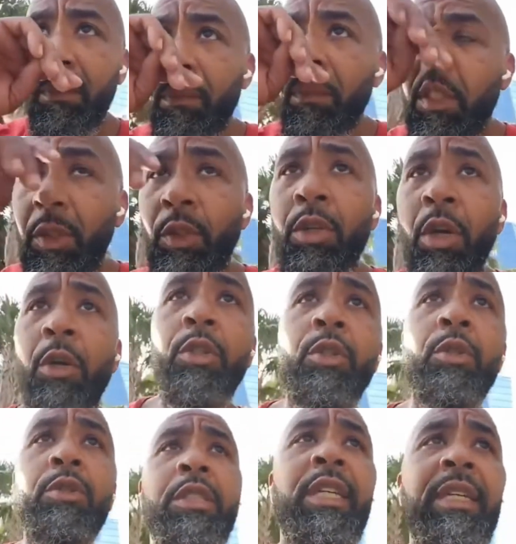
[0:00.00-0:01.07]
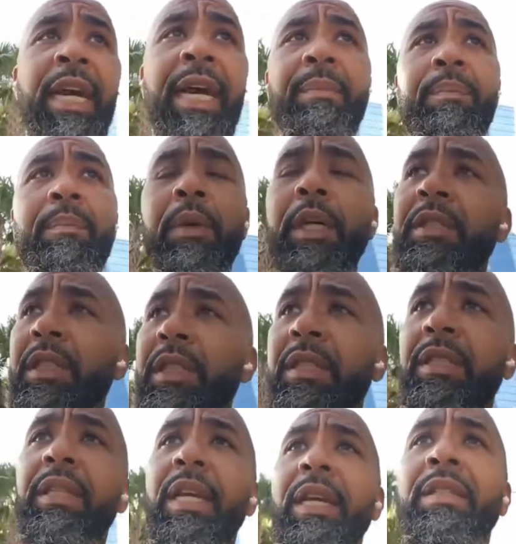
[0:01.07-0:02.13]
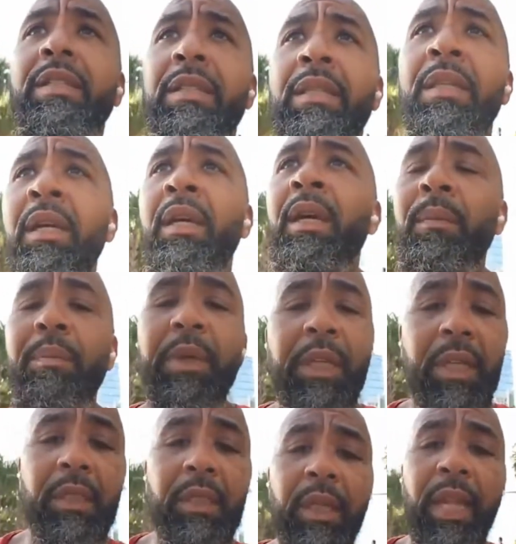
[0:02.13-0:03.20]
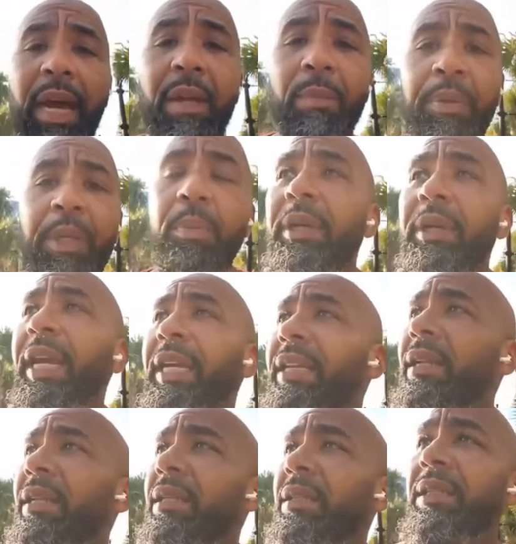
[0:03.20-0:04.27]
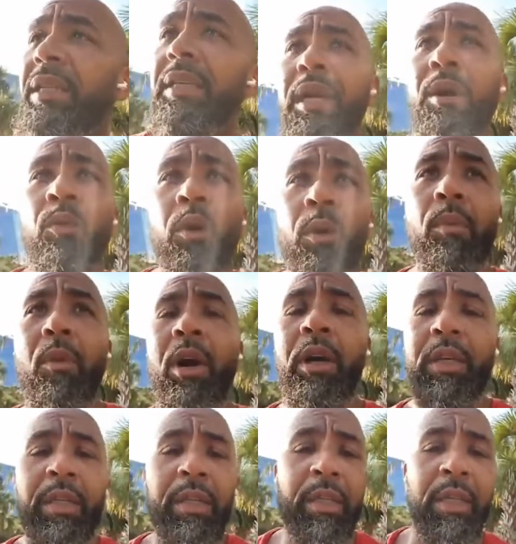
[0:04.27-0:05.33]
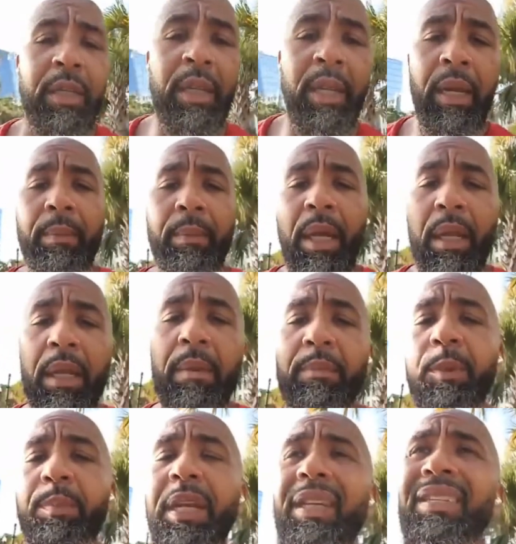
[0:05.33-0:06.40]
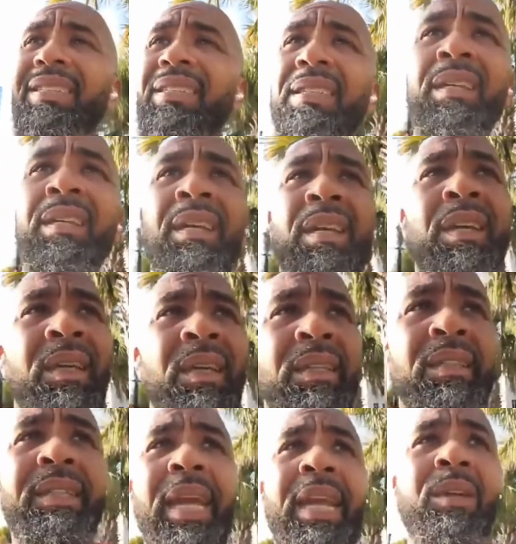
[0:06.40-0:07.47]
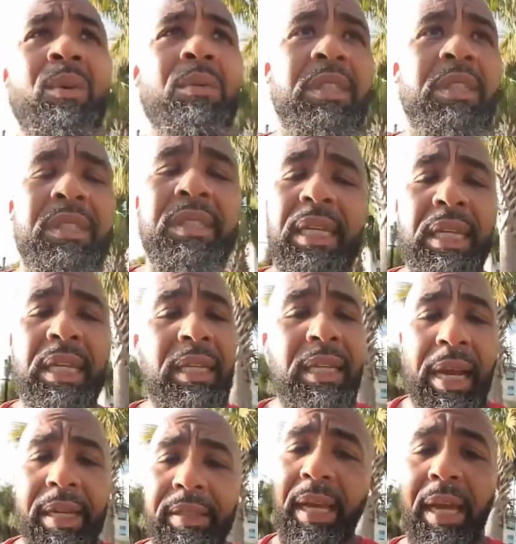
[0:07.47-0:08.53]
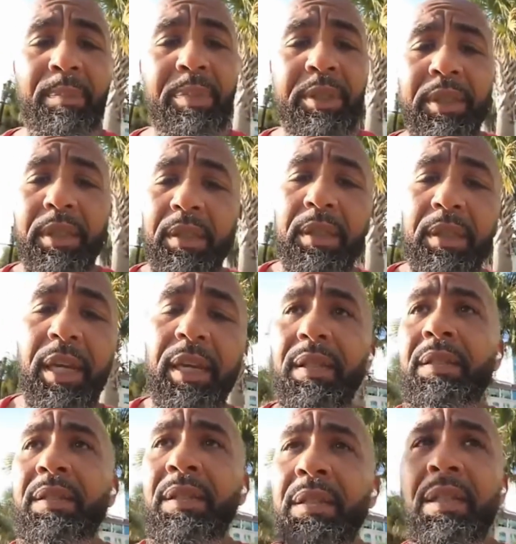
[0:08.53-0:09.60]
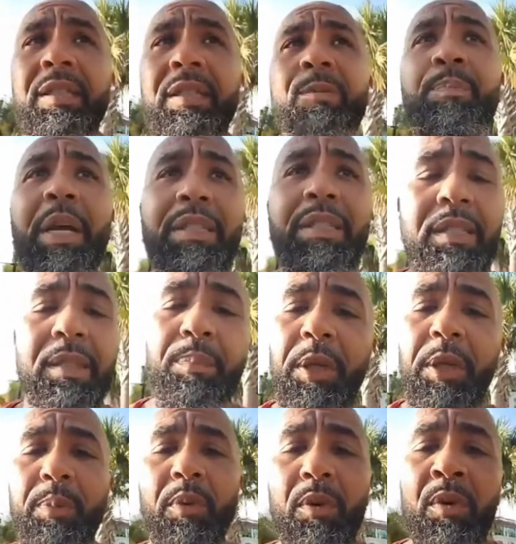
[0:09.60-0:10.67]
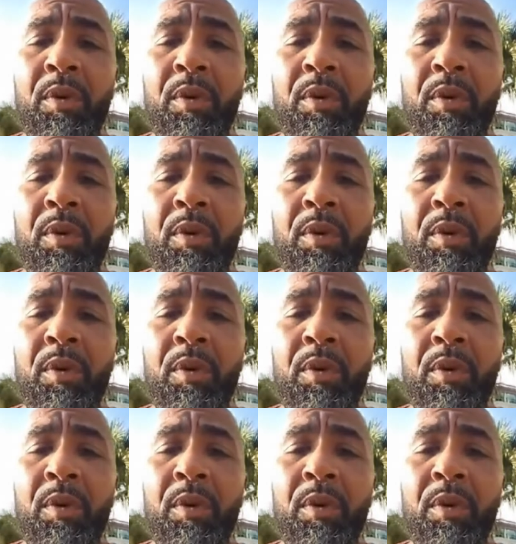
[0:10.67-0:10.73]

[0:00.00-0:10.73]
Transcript: you know, you see that much success, because a lot of people that get into network marketing in the MLM space, they don't see that type of success, especially people